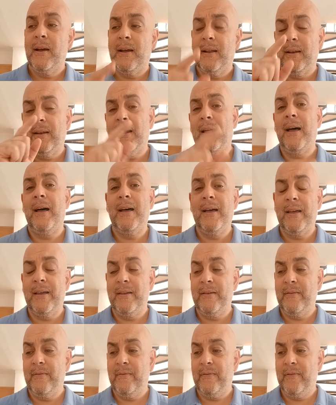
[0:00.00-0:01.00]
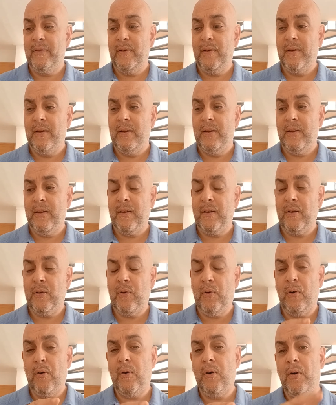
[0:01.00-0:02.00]
live
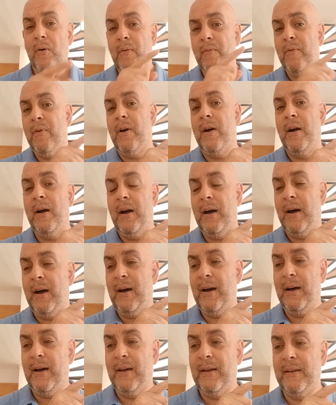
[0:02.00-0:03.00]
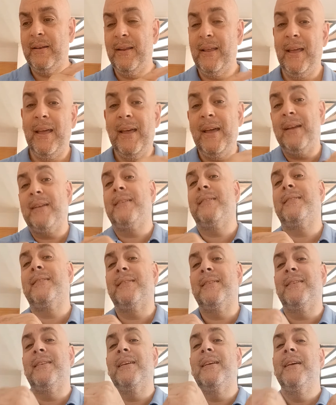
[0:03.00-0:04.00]
call over on
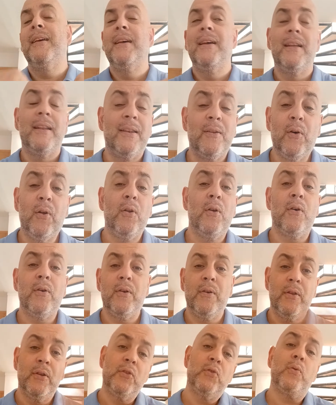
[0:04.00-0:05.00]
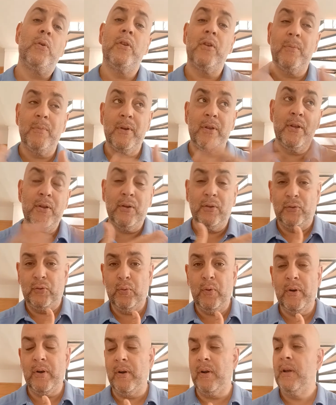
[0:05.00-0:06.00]
X, no longer the Twitter, but you know
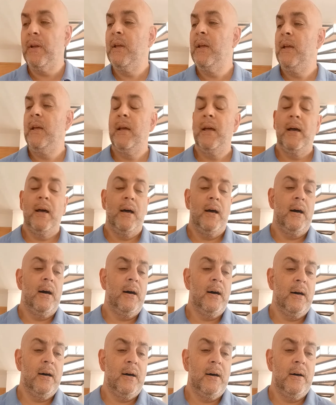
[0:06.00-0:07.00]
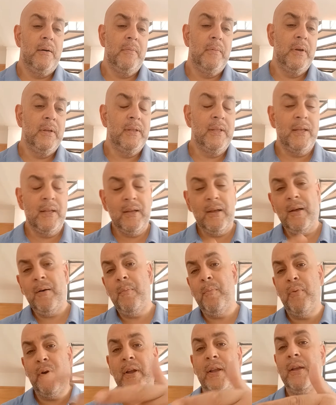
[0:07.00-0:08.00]
Twitter. And then I'll
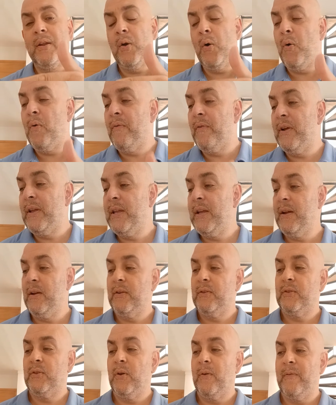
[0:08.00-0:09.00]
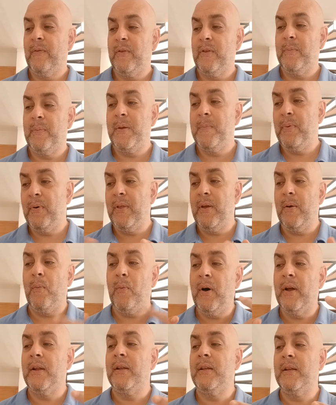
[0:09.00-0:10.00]
bring it over here. So for the people that
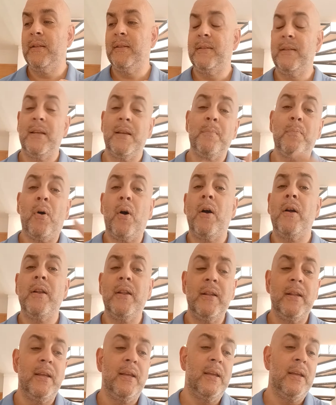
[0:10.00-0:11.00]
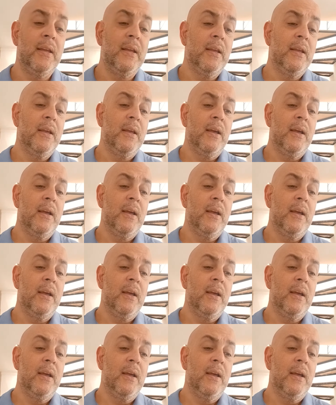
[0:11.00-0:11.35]
want to take part in it,